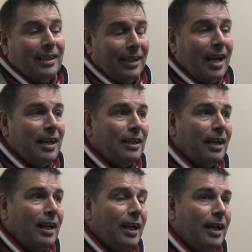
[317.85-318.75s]
Yeah,
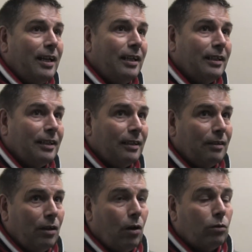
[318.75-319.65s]
they're,
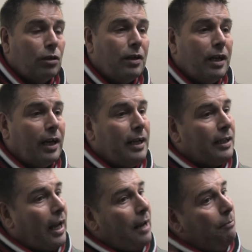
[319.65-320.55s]
you know, it's a rearranged
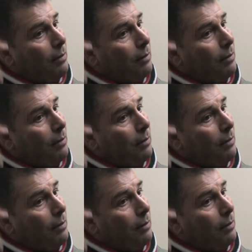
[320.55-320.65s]
game.